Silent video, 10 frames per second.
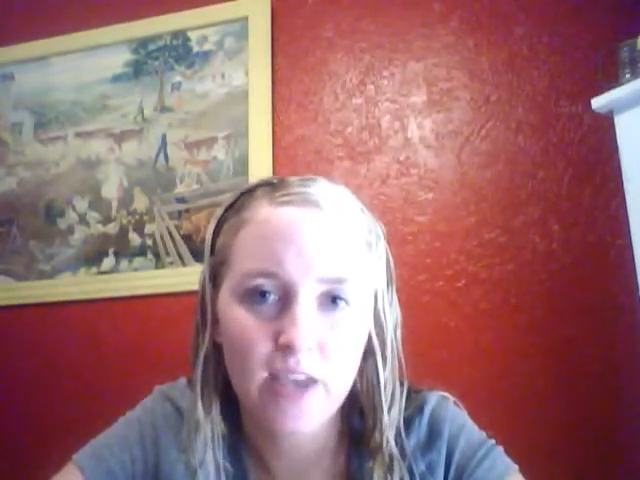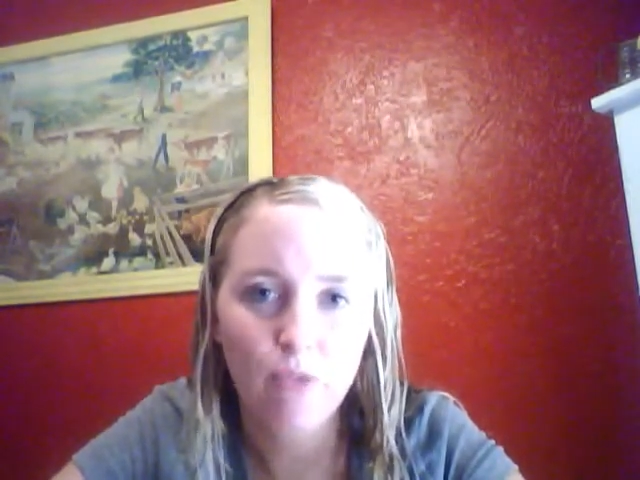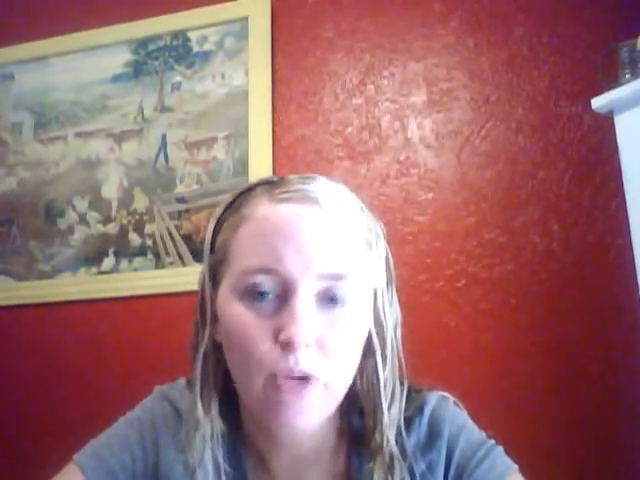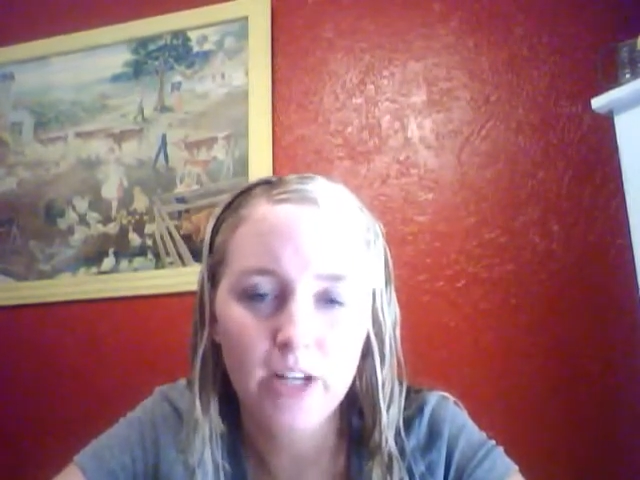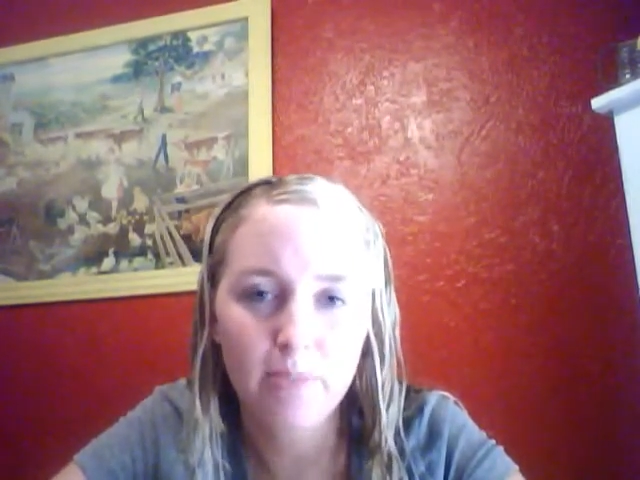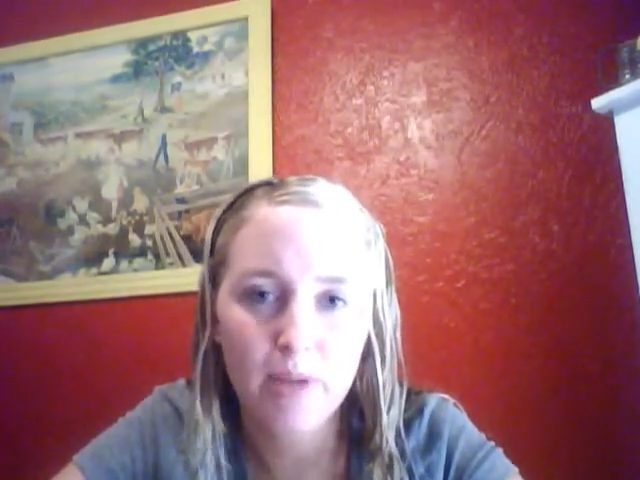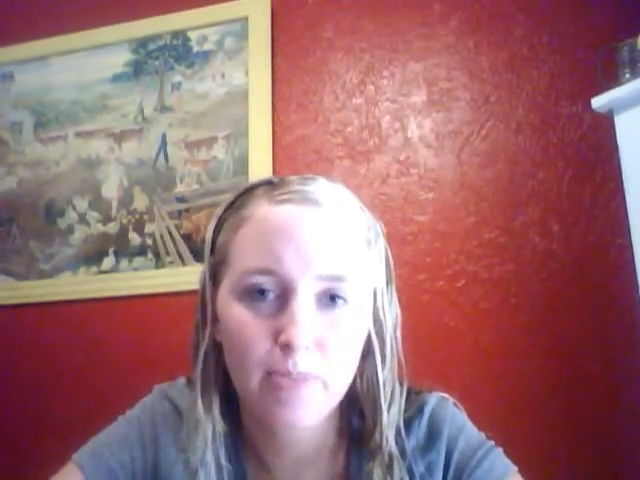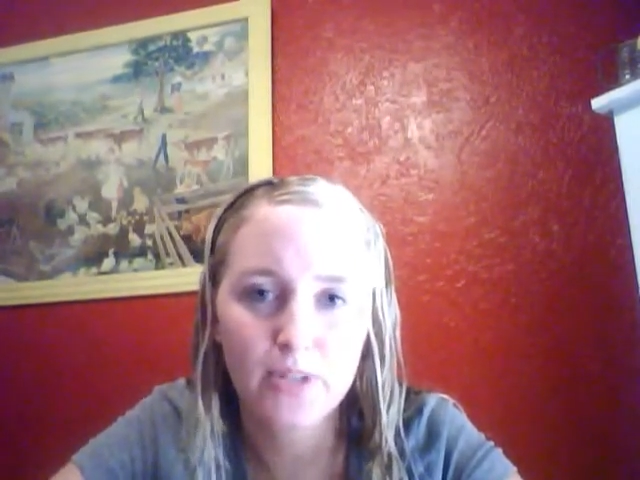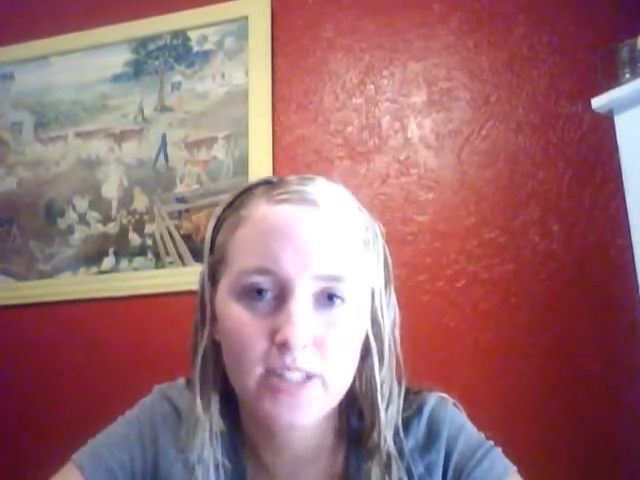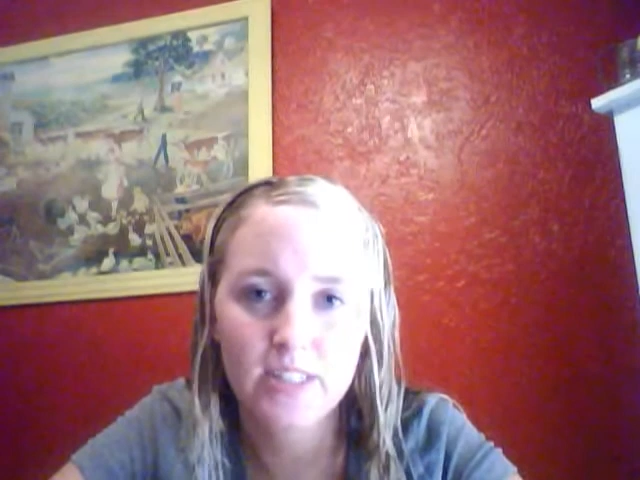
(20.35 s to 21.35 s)
He wanted
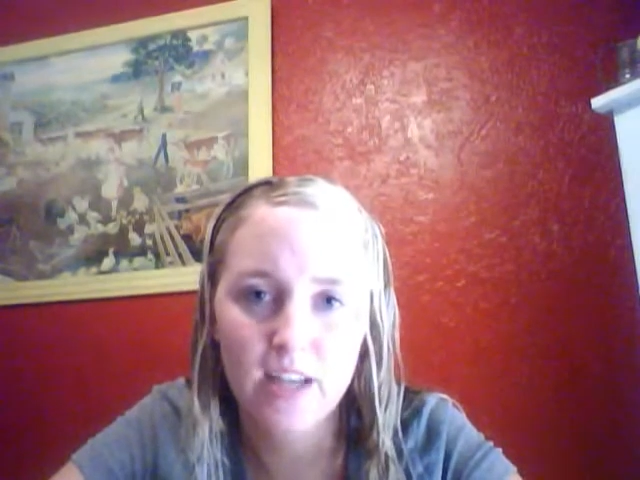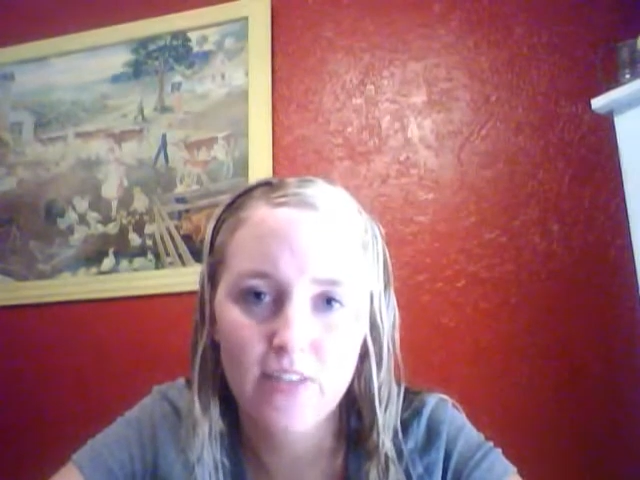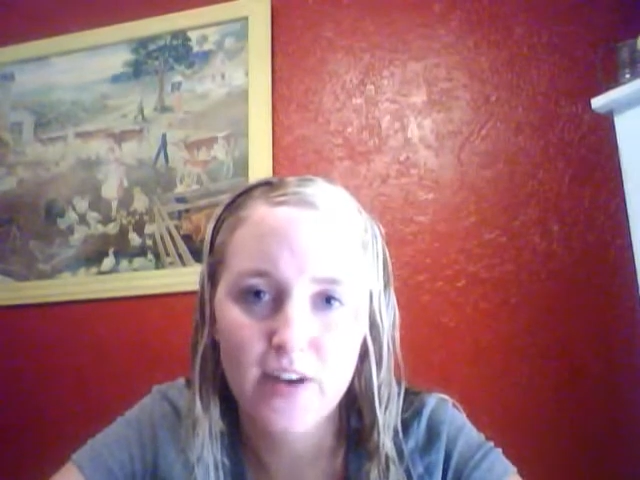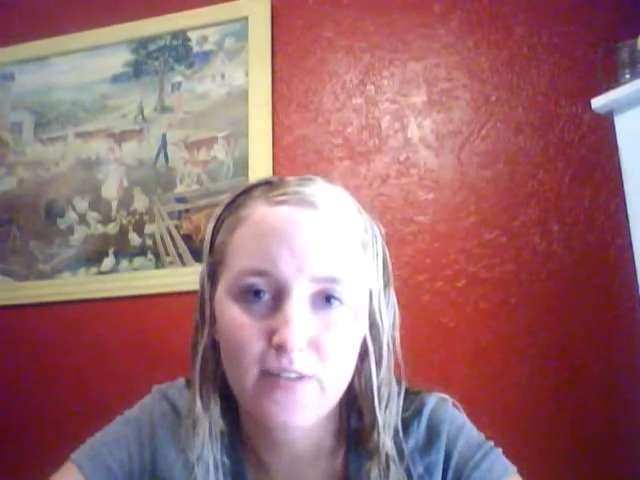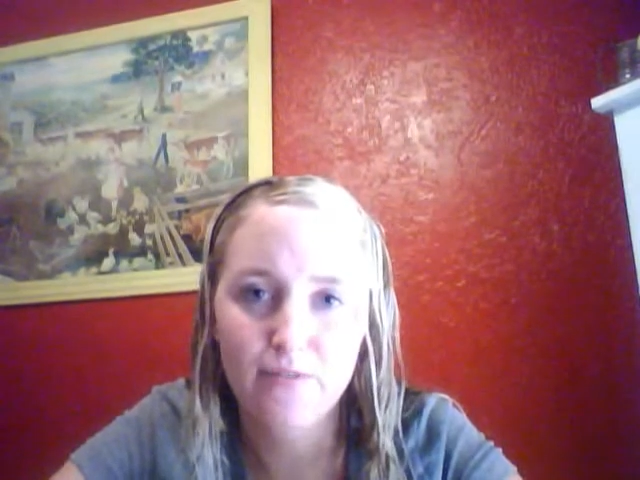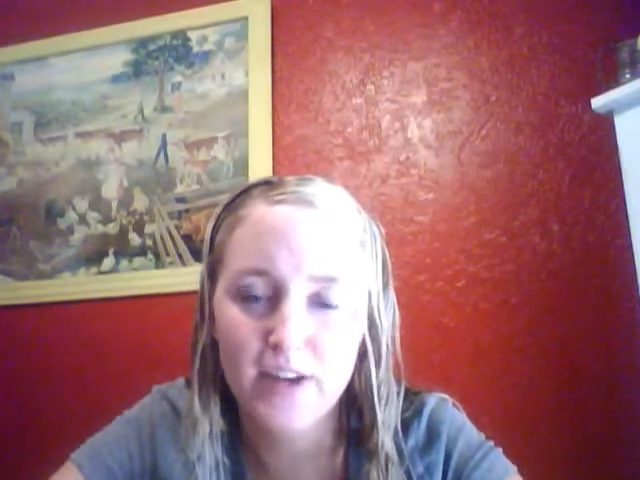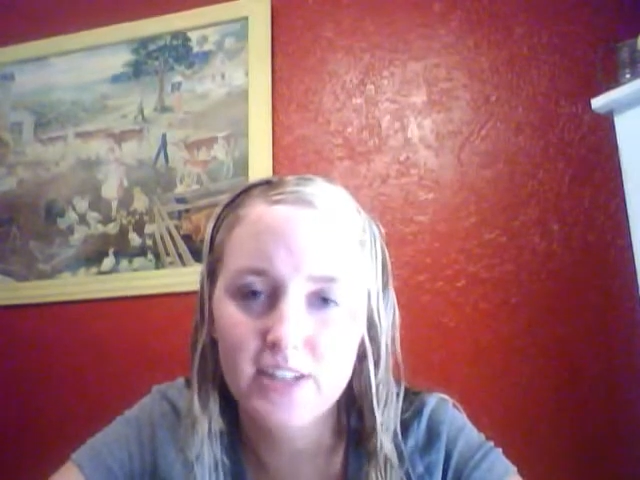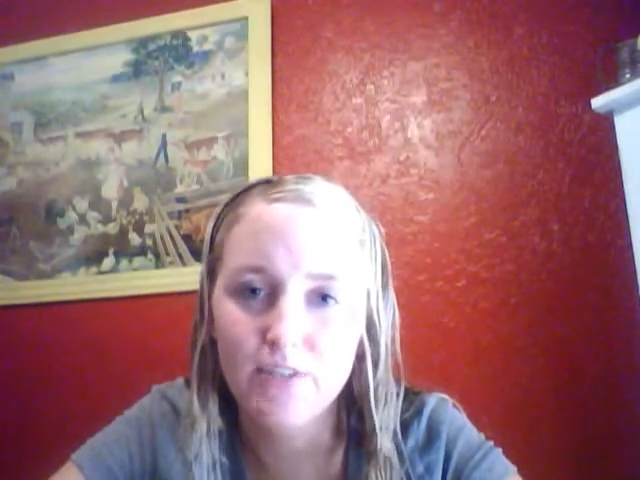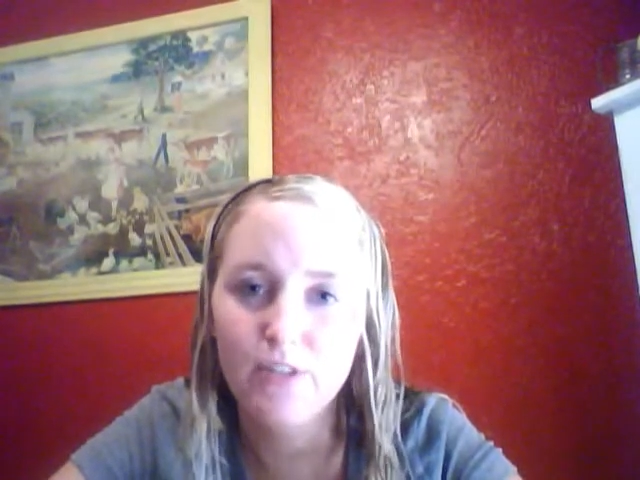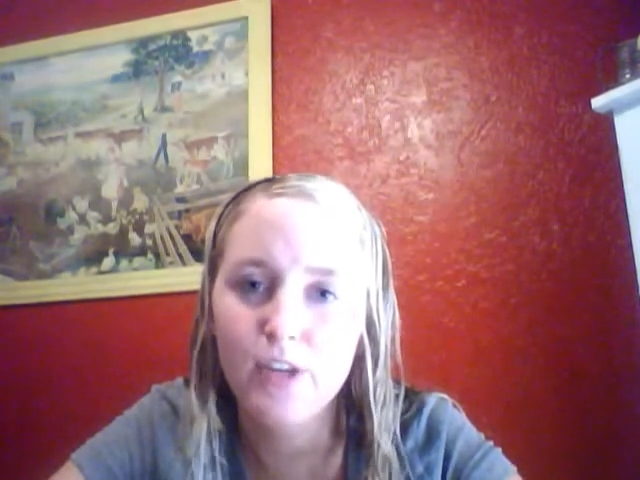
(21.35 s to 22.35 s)
people to see that
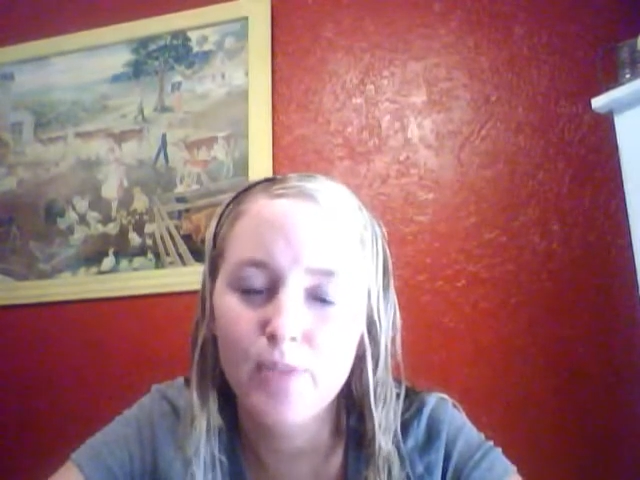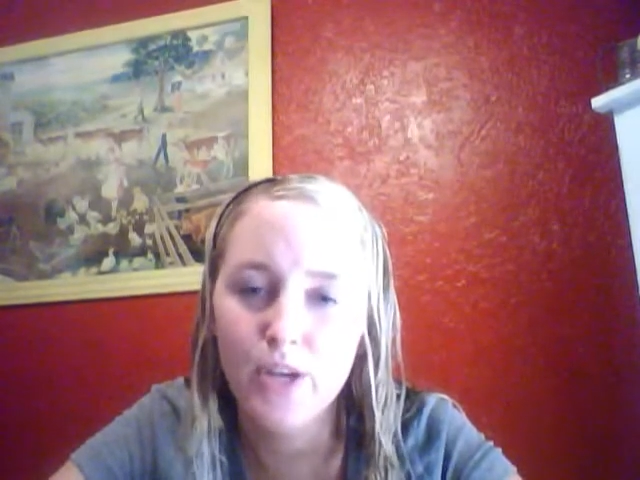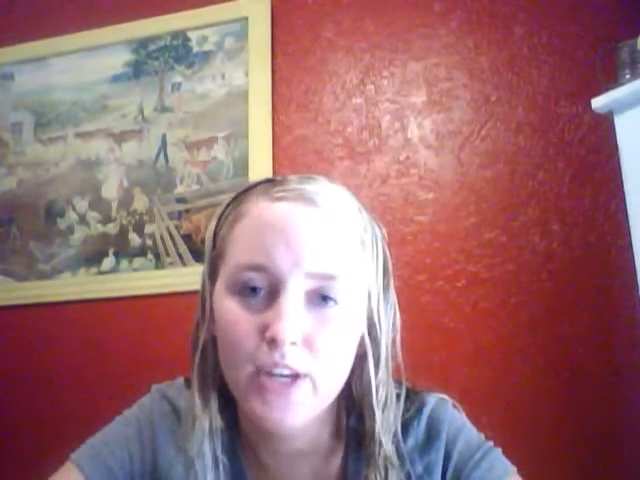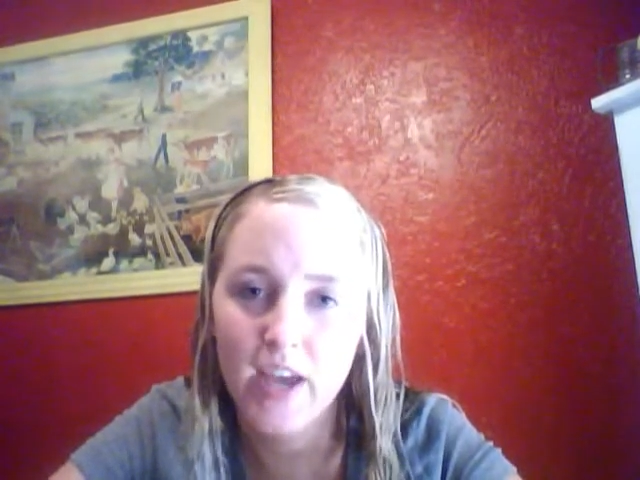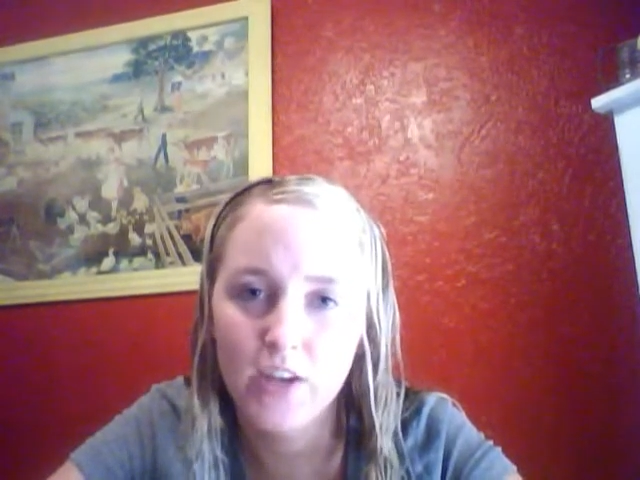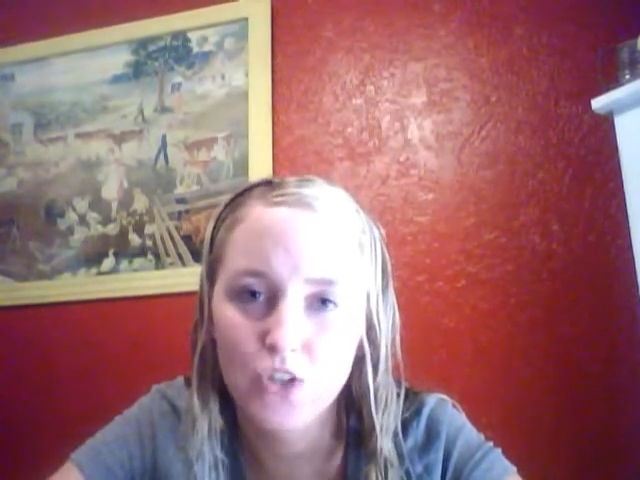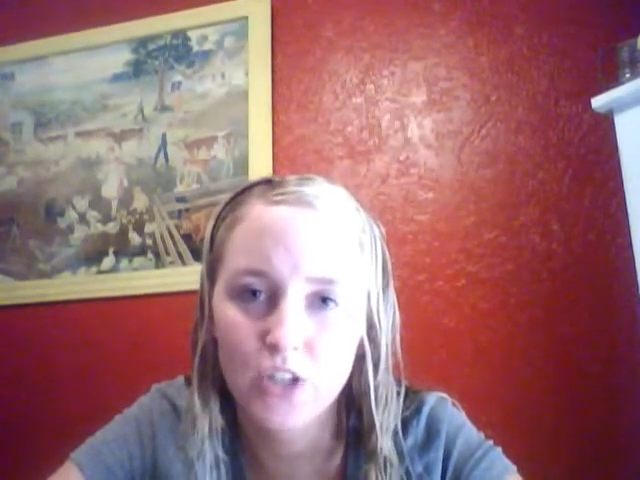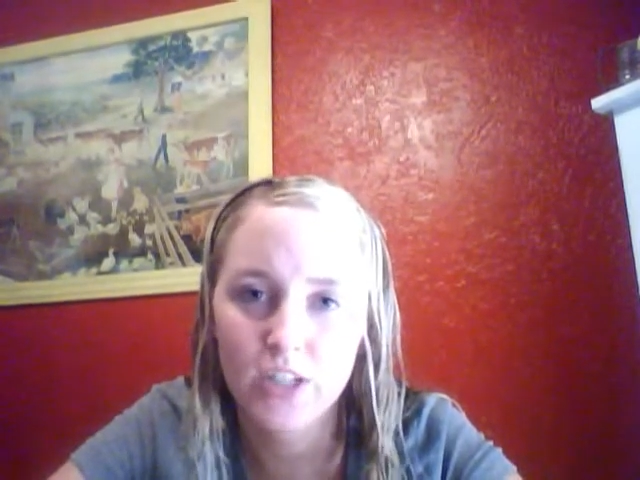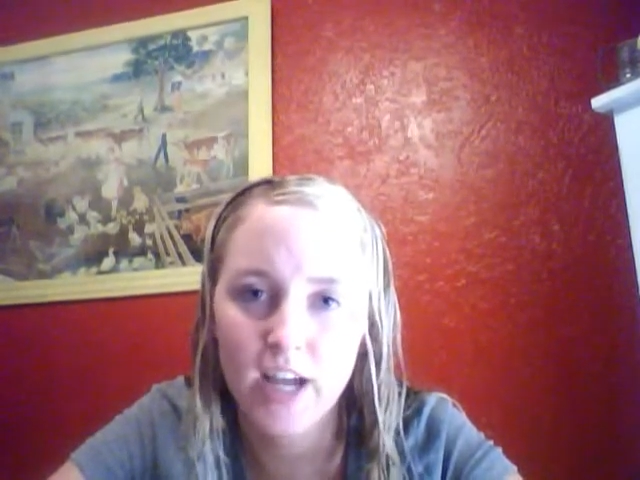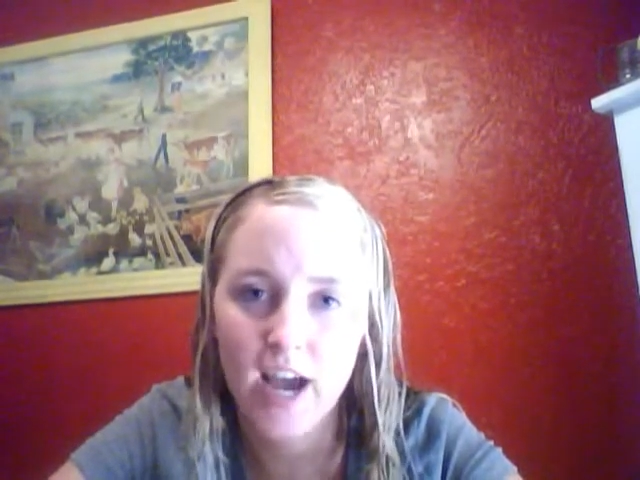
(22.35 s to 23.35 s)
effective communication